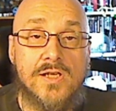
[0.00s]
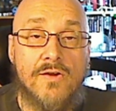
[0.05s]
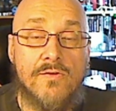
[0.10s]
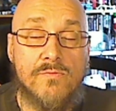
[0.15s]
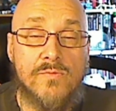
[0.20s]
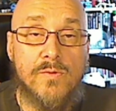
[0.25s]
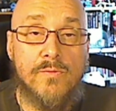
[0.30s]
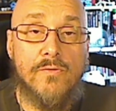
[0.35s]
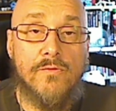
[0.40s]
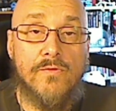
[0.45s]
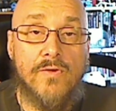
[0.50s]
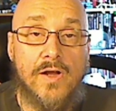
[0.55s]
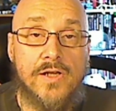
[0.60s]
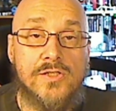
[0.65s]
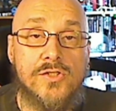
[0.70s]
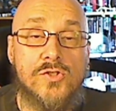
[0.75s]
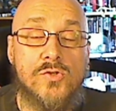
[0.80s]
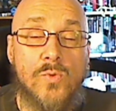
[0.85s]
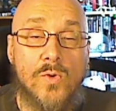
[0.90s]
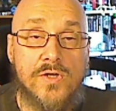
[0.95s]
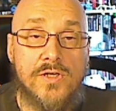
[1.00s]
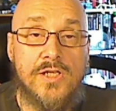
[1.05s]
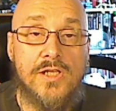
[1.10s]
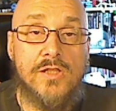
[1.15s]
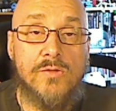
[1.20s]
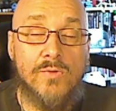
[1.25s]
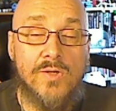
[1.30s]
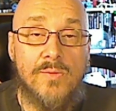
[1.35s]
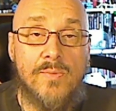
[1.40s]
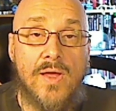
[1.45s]
government provides
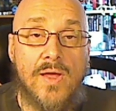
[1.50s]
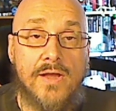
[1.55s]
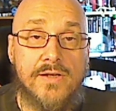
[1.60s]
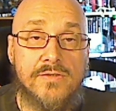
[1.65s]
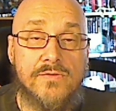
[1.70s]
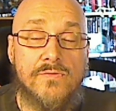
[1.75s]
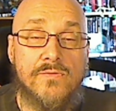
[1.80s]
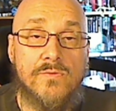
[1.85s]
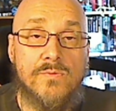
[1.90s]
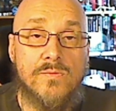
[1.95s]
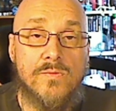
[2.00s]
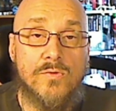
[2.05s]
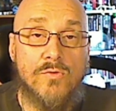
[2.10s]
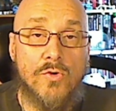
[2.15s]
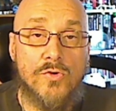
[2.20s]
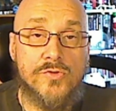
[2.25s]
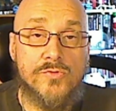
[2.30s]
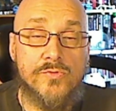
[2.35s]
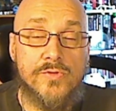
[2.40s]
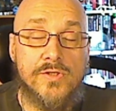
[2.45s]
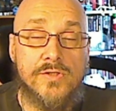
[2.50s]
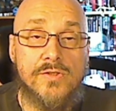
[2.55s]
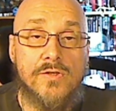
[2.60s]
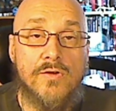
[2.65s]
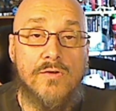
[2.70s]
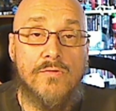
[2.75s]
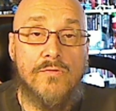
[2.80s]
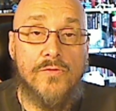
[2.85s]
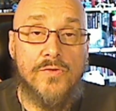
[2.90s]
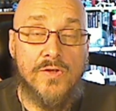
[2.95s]
23 bags of groceries
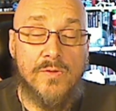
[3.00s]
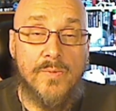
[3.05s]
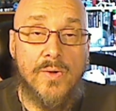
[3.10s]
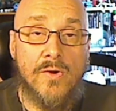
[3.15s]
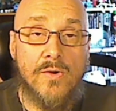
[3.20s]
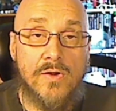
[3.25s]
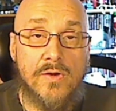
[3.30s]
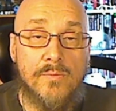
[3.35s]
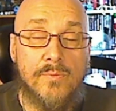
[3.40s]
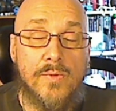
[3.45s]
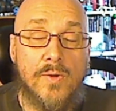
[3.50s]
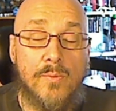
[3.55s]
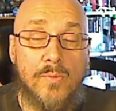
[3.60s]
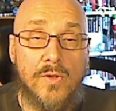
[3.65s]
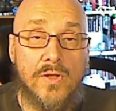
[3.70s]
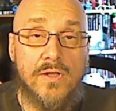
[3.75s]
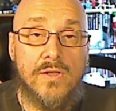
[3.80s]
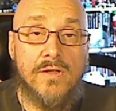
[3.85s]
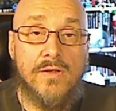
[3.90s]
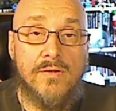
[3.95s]
for the American public.